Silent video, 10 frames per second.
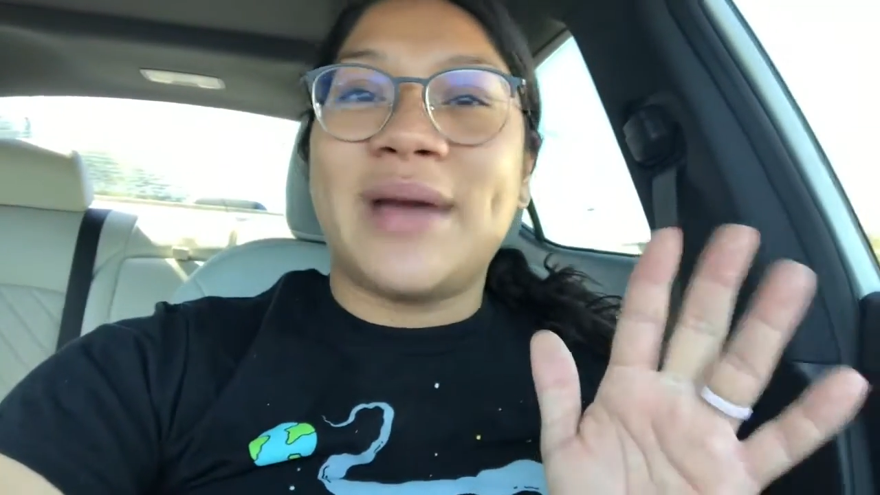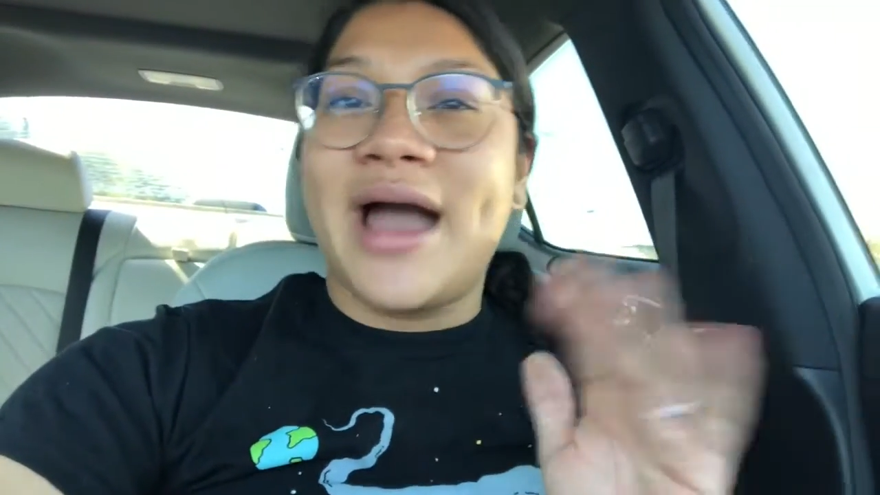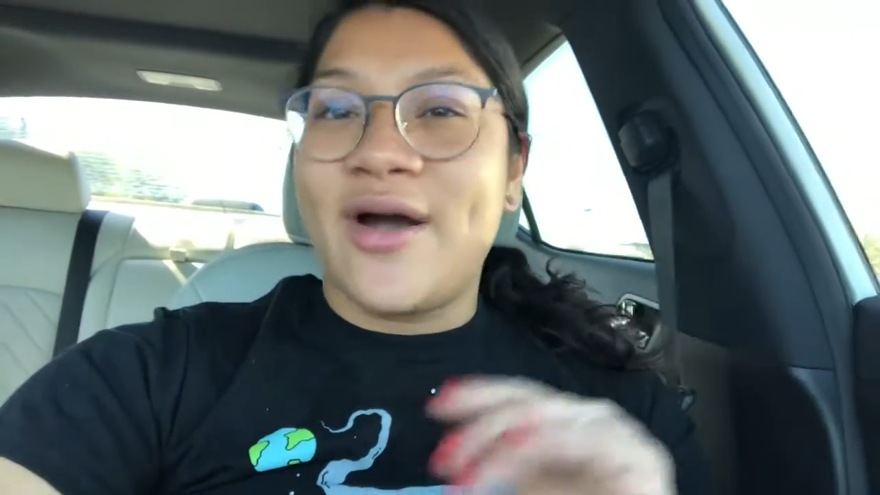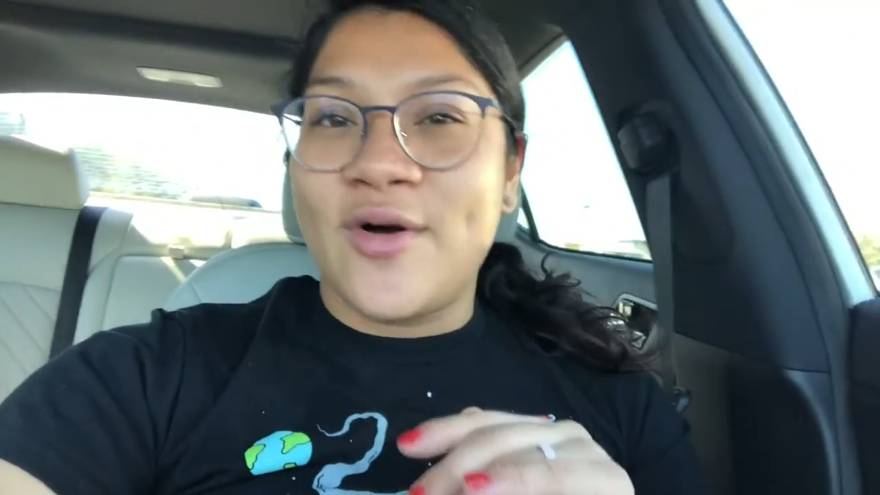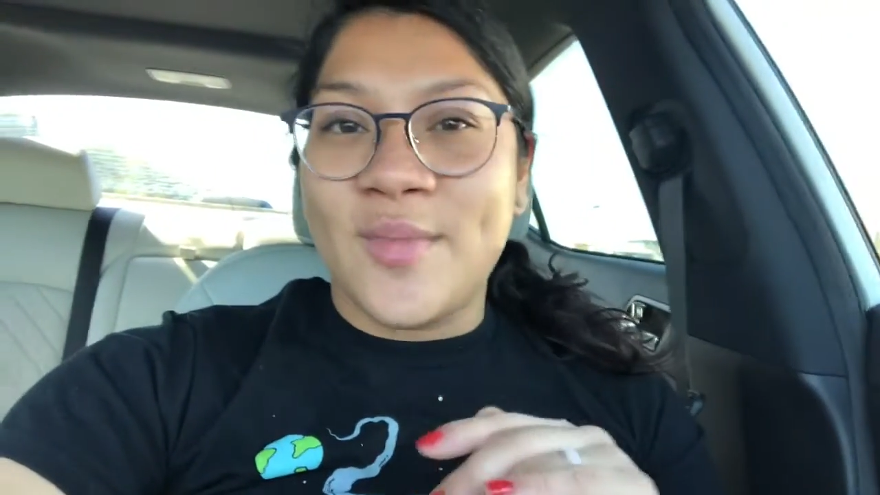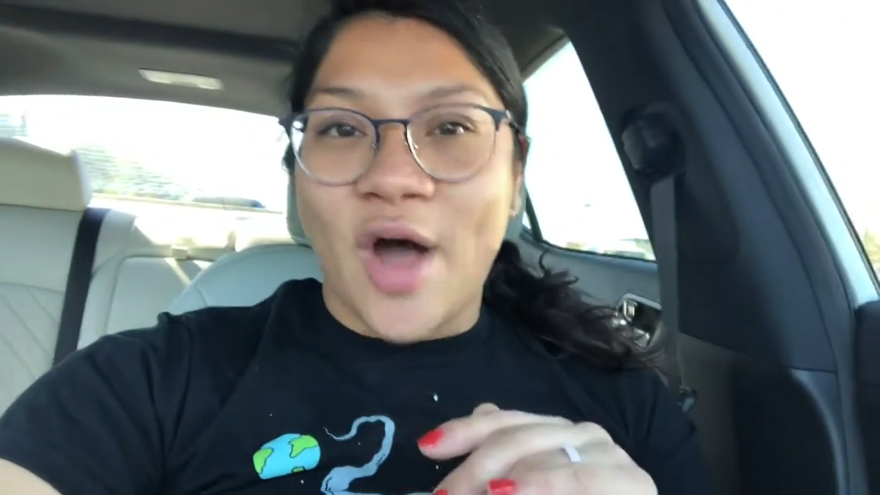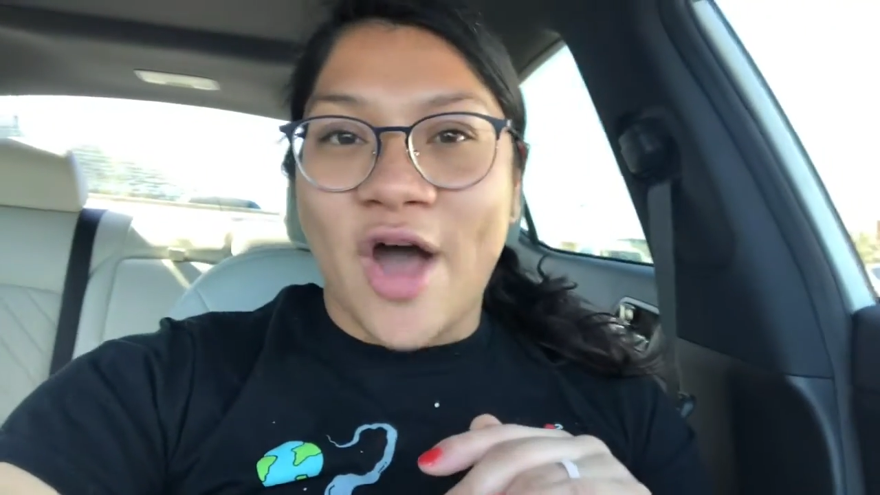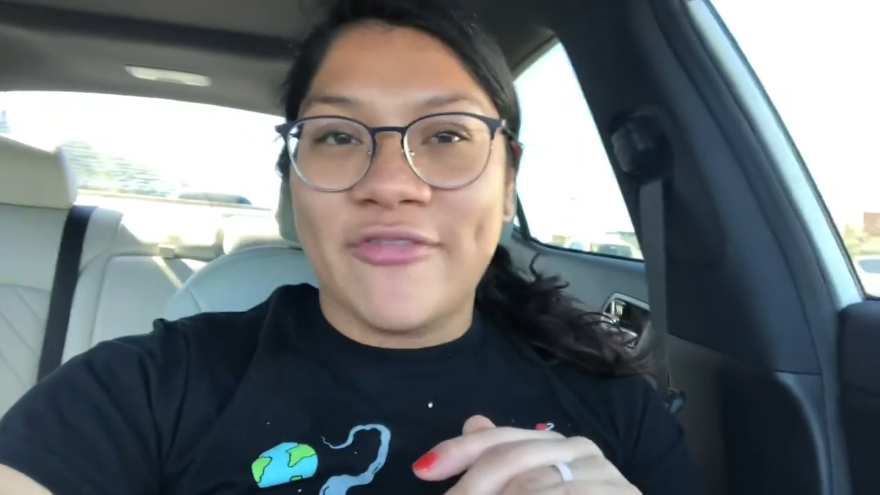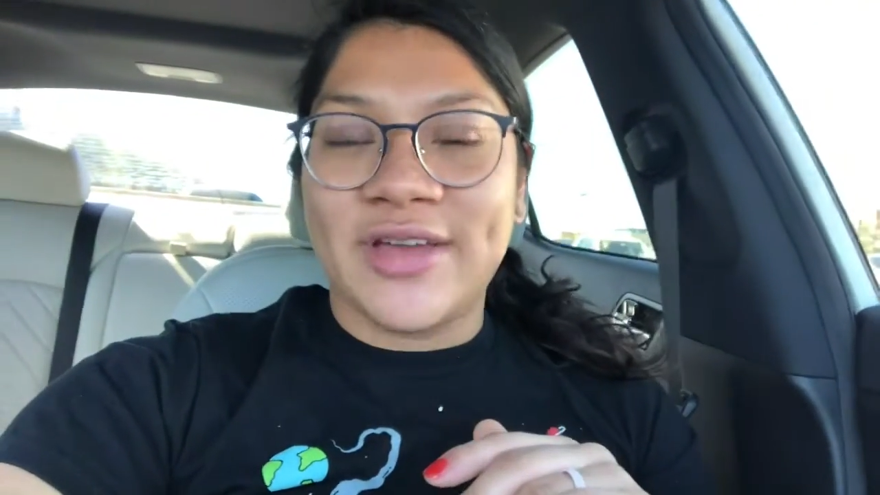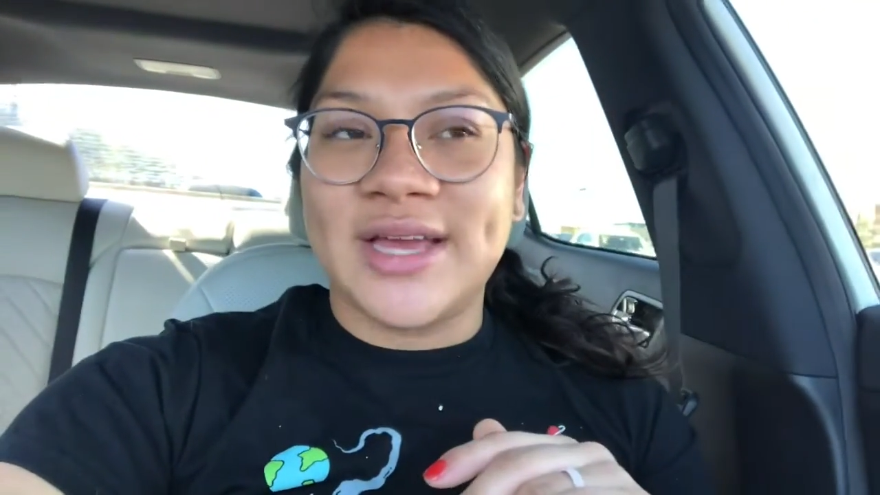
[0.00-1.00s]
at-home
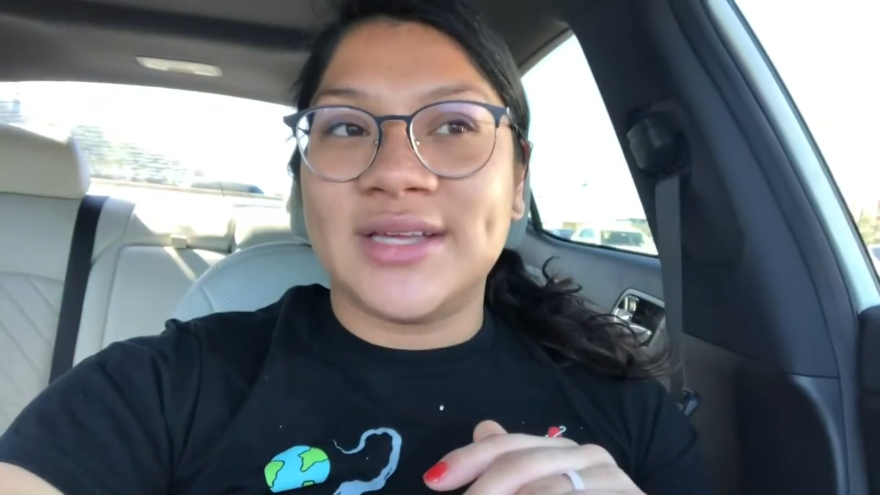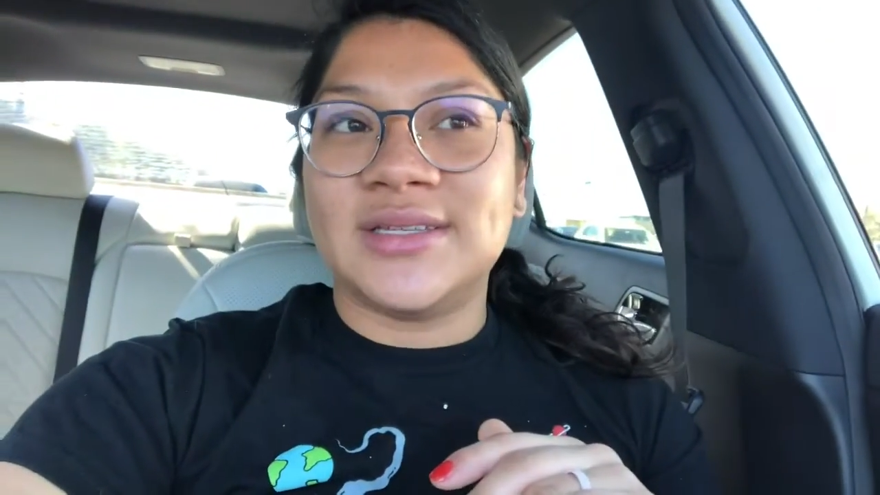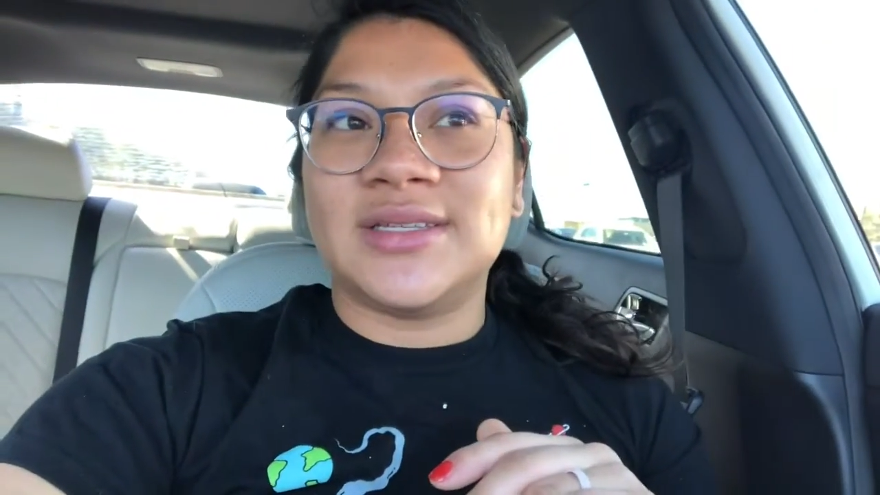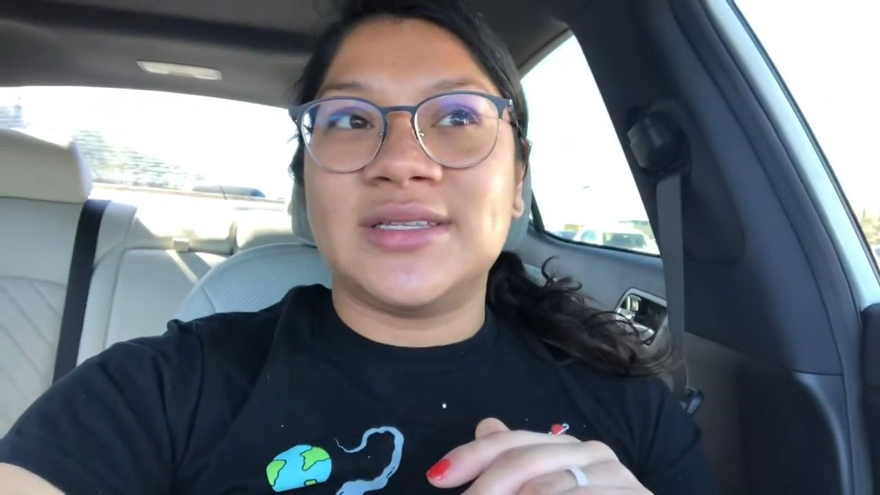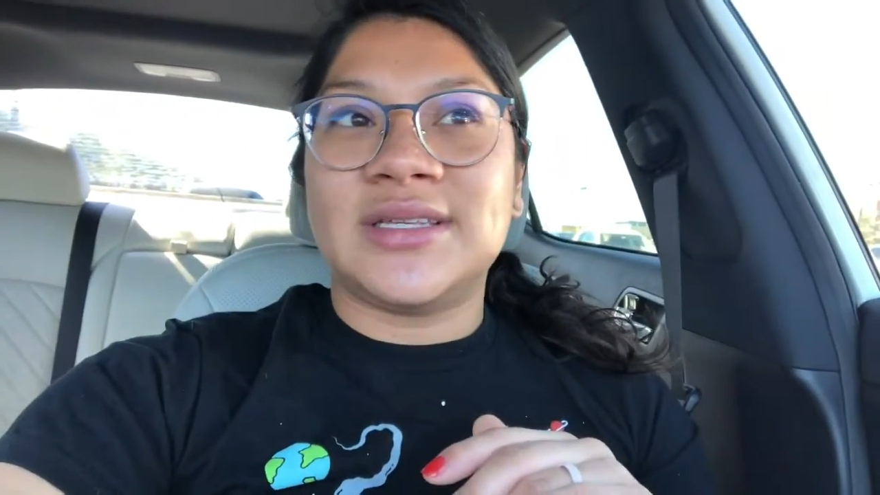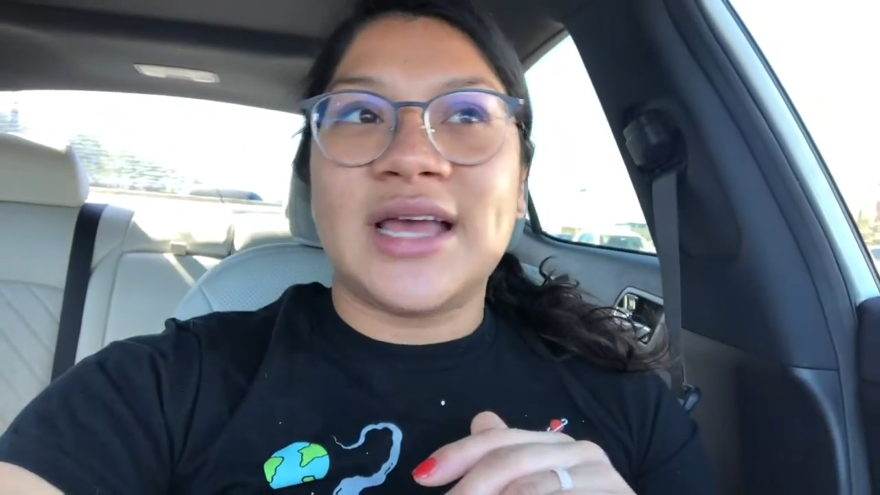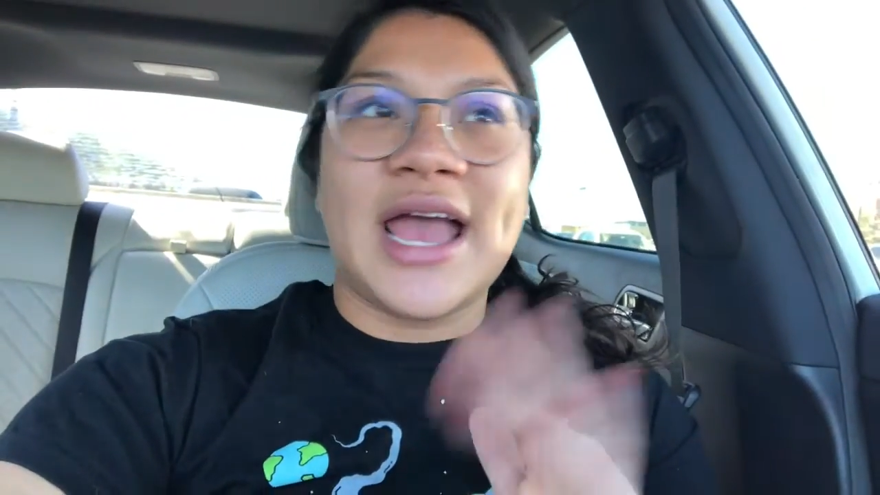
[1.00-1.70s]
office,